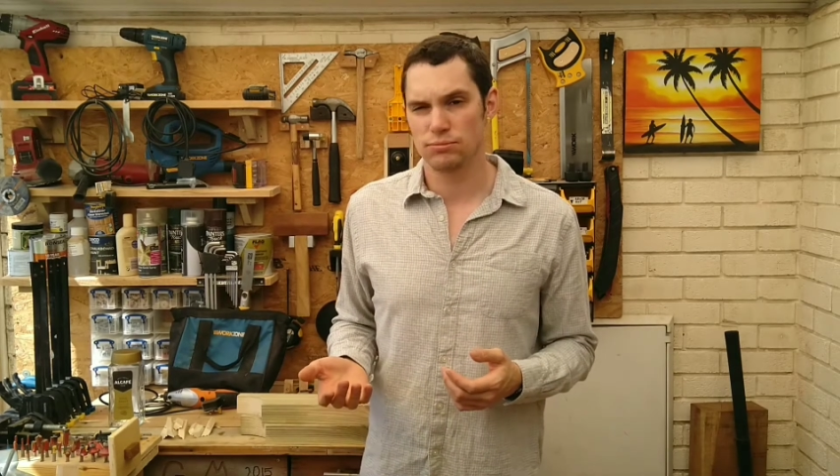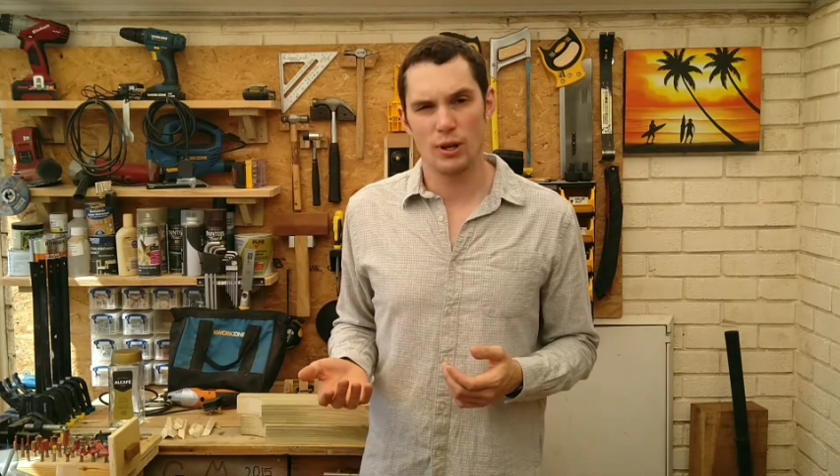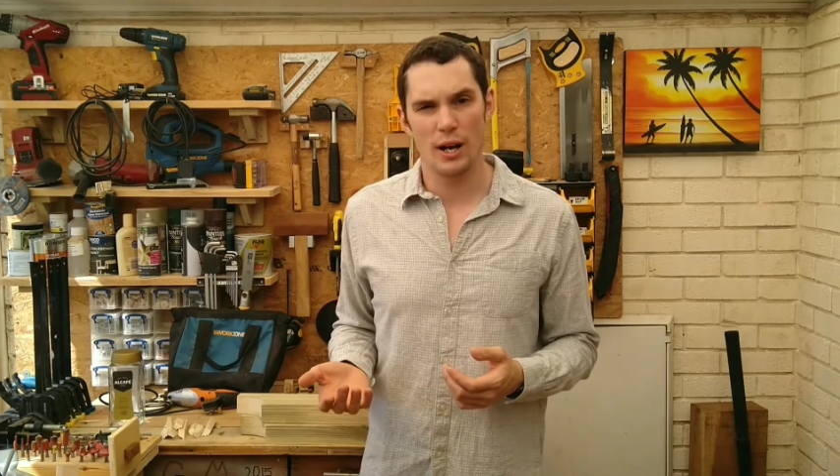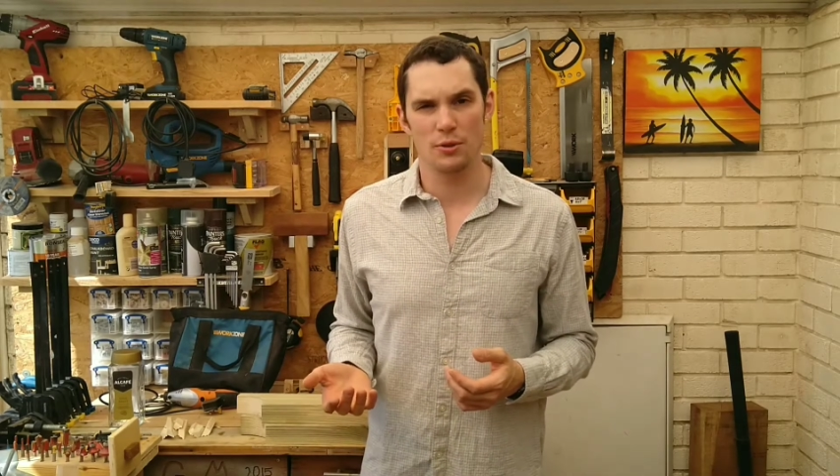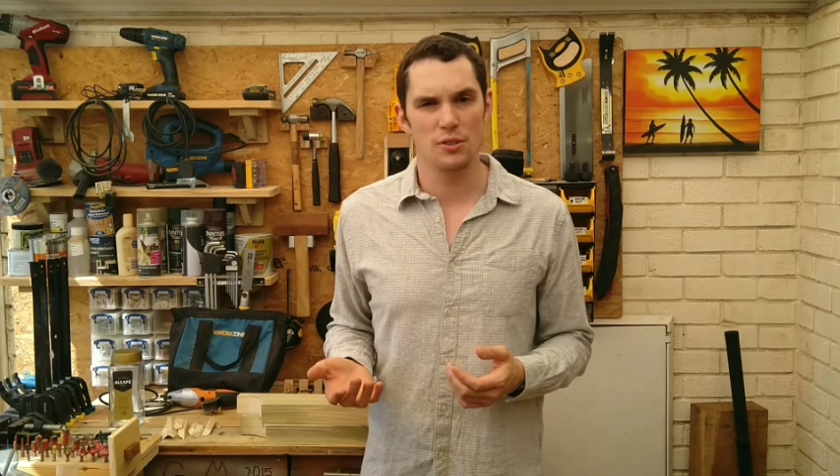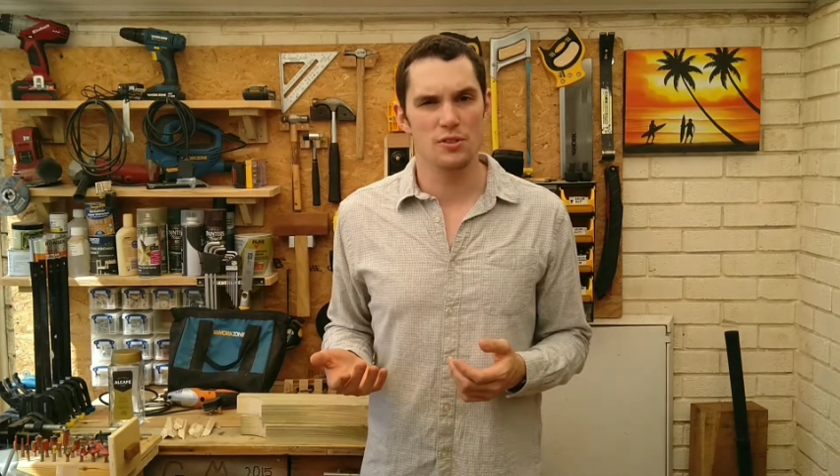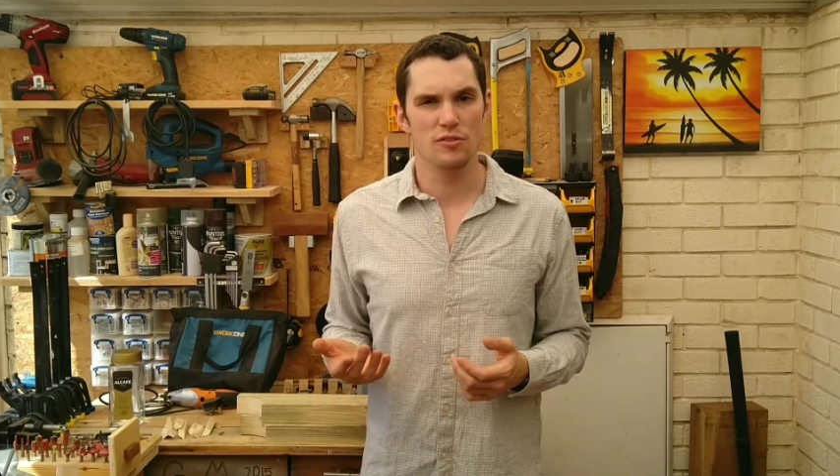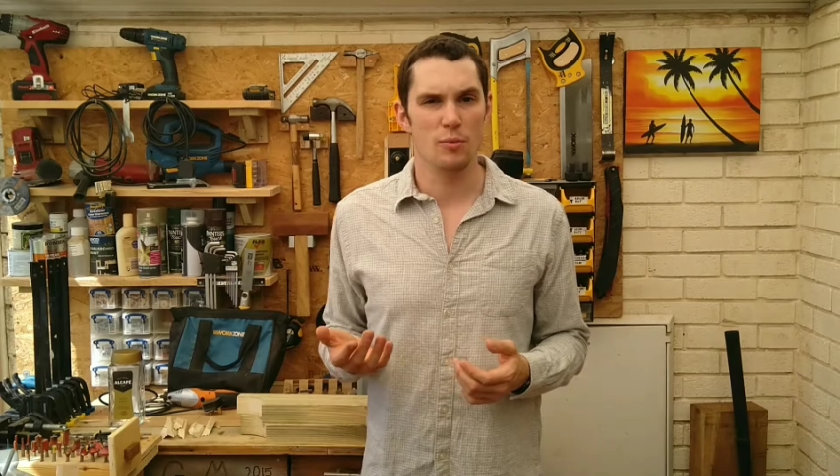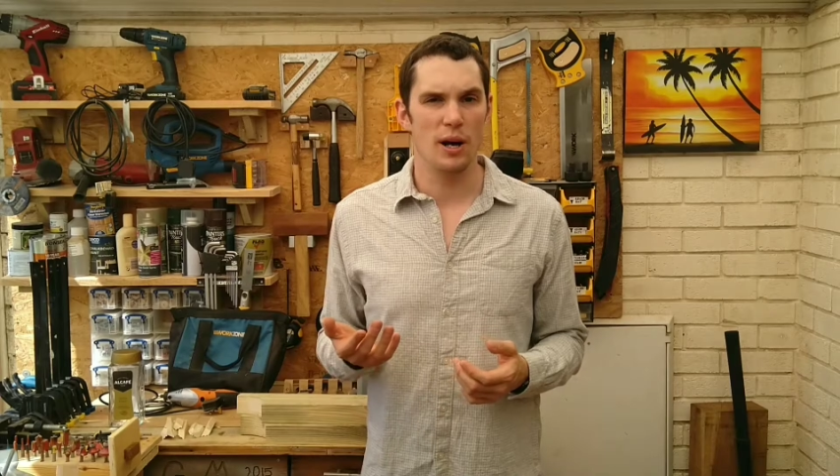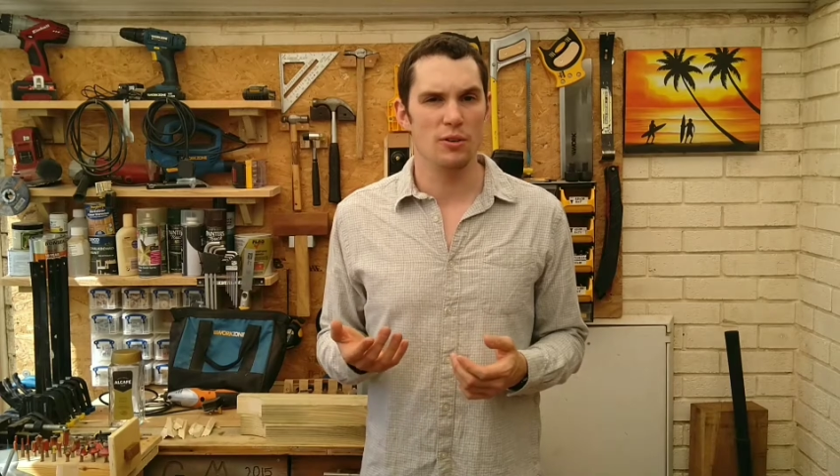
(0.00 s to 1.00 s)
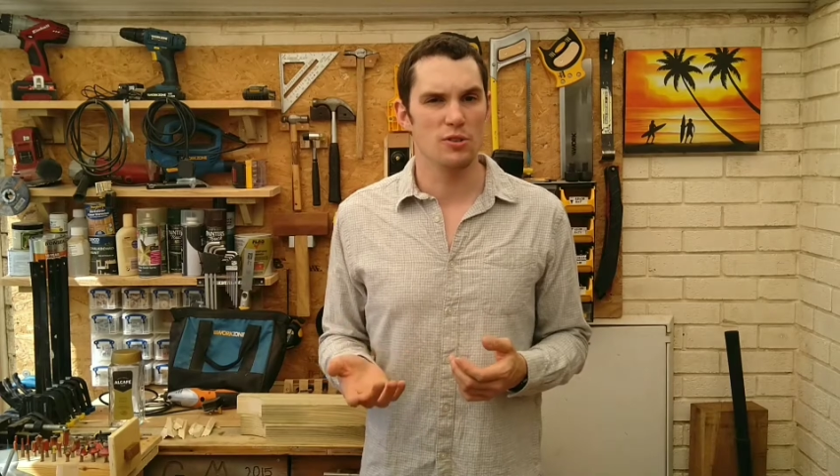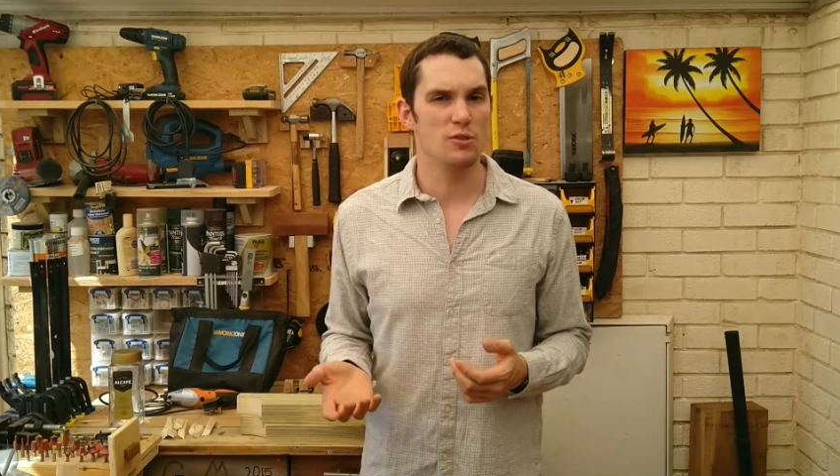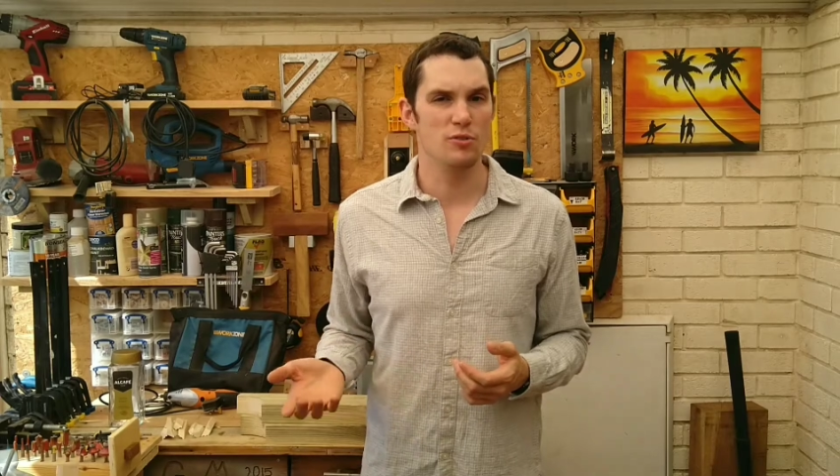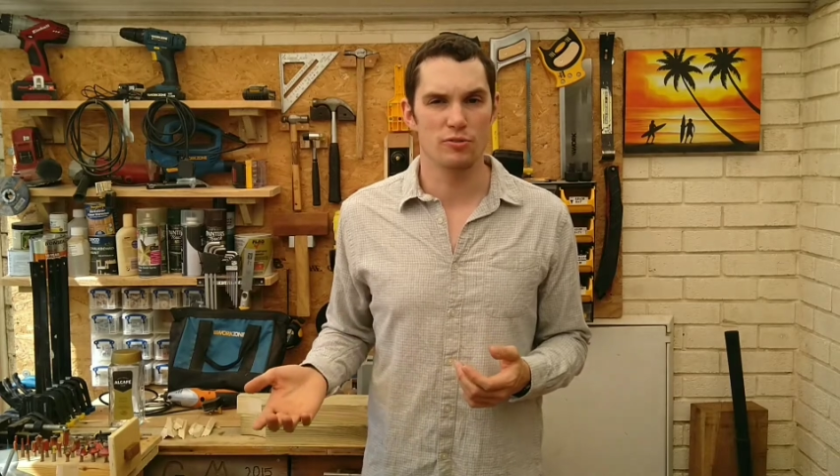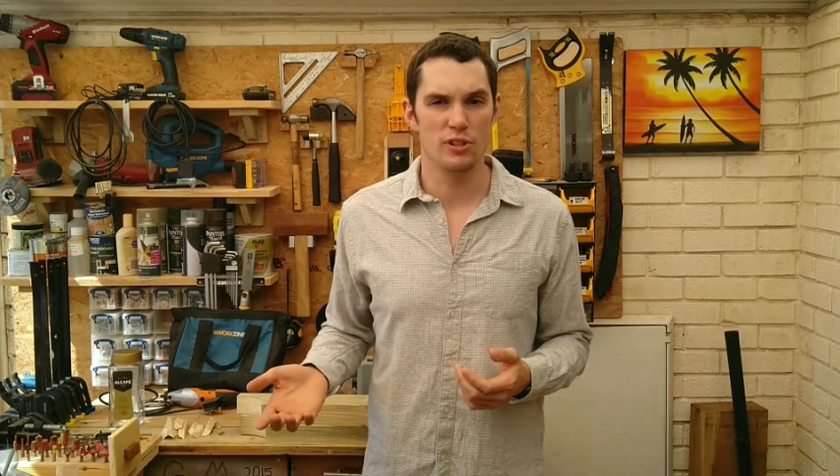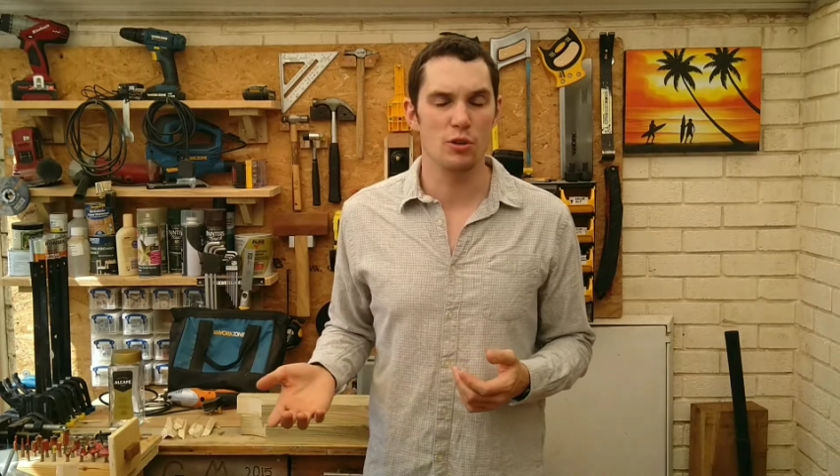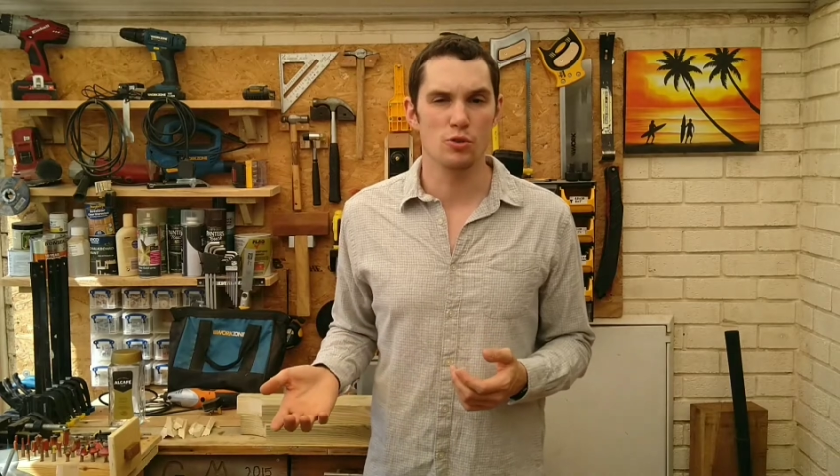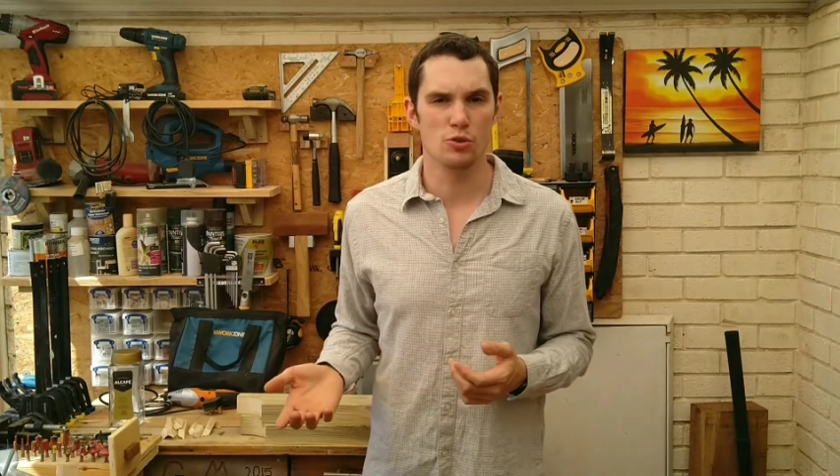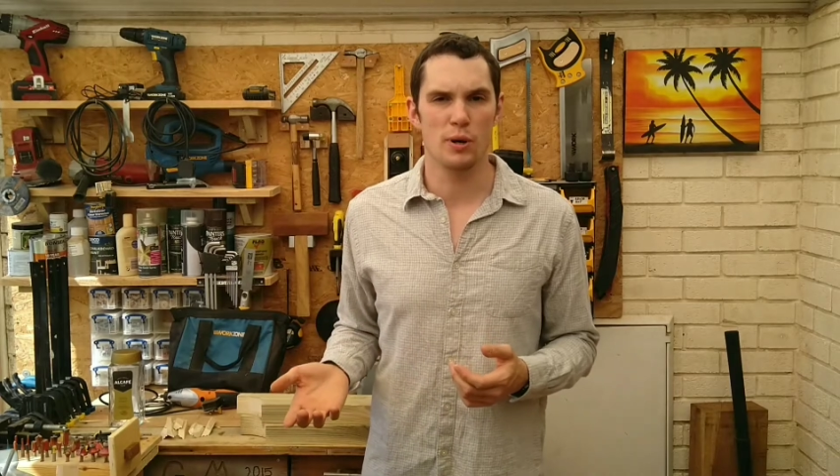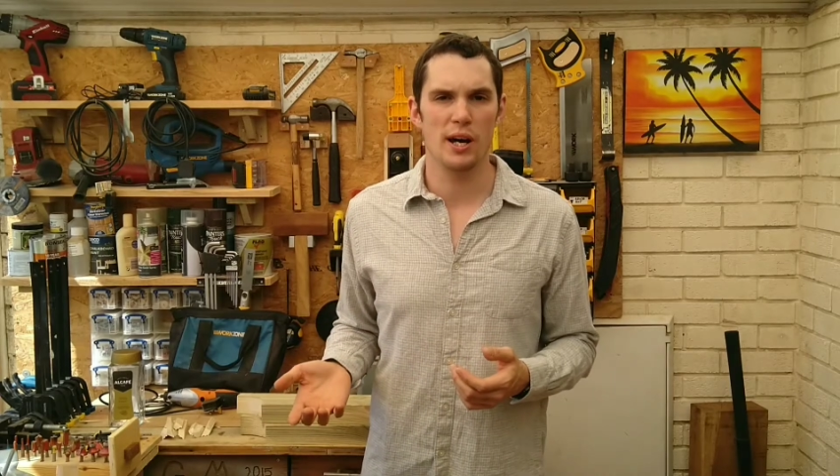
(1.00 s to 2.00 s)
routers for about
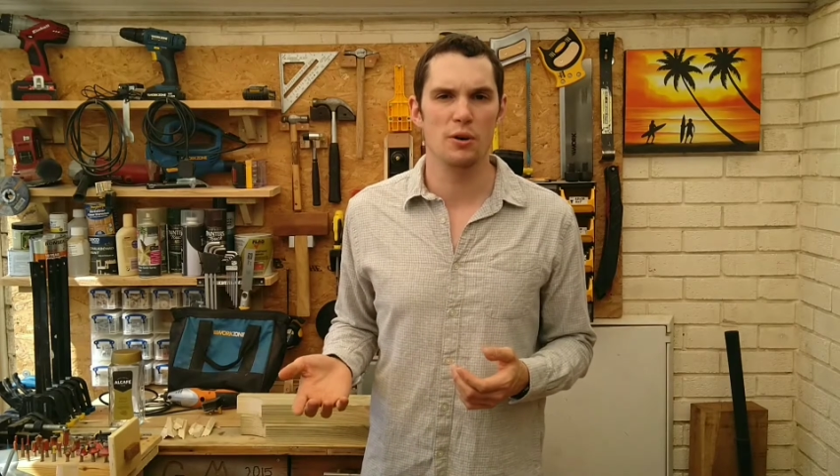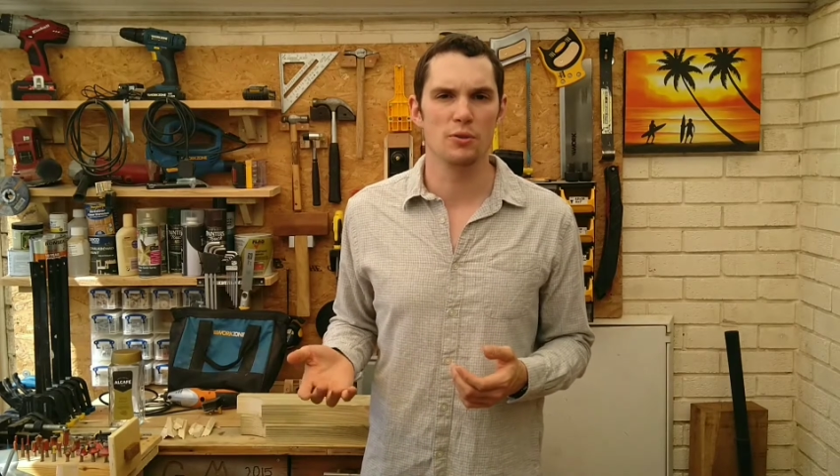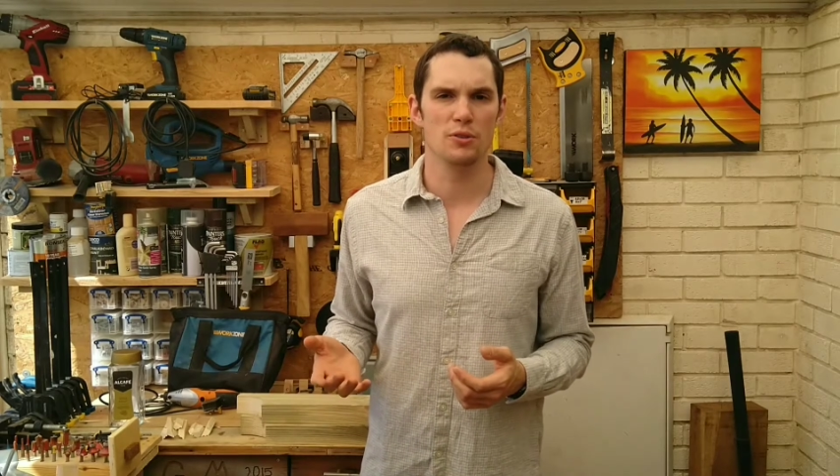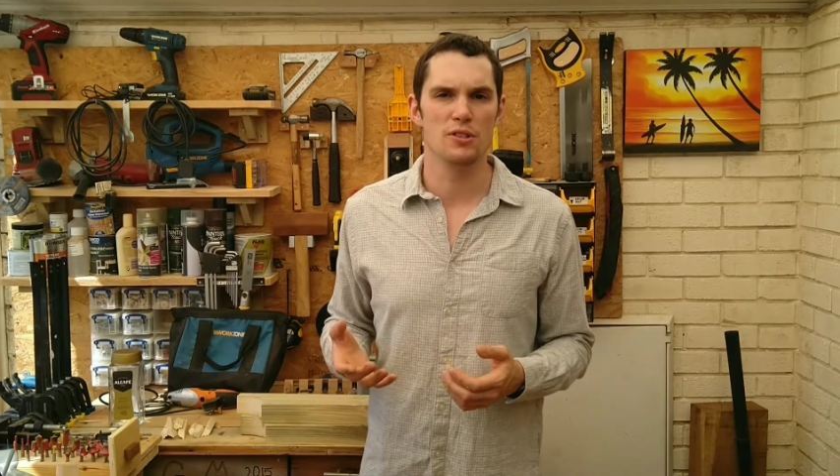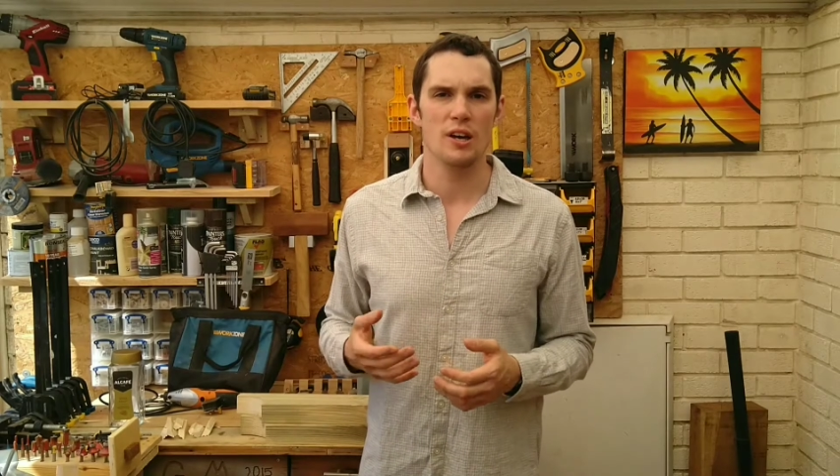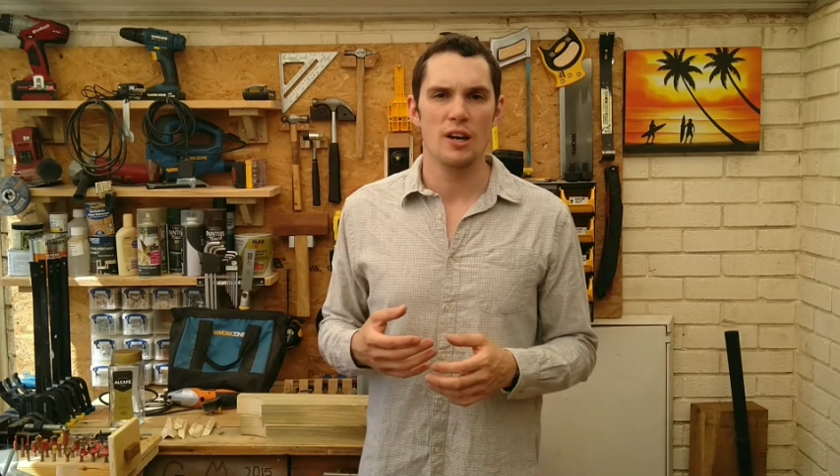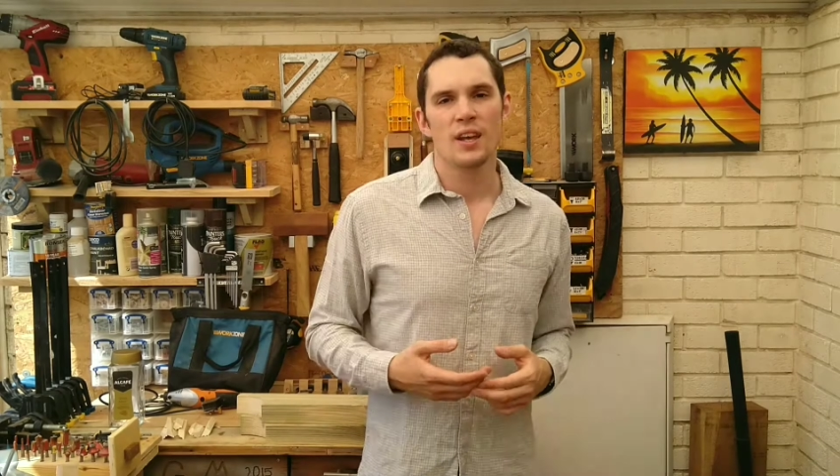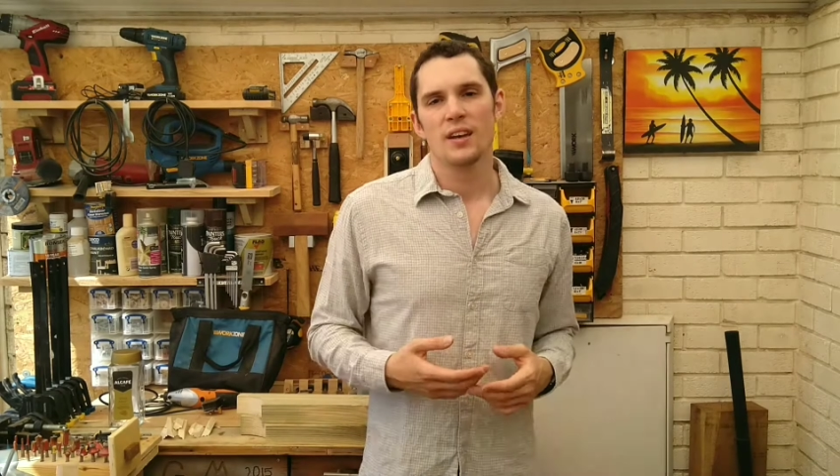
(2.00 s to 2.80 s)
£200–300.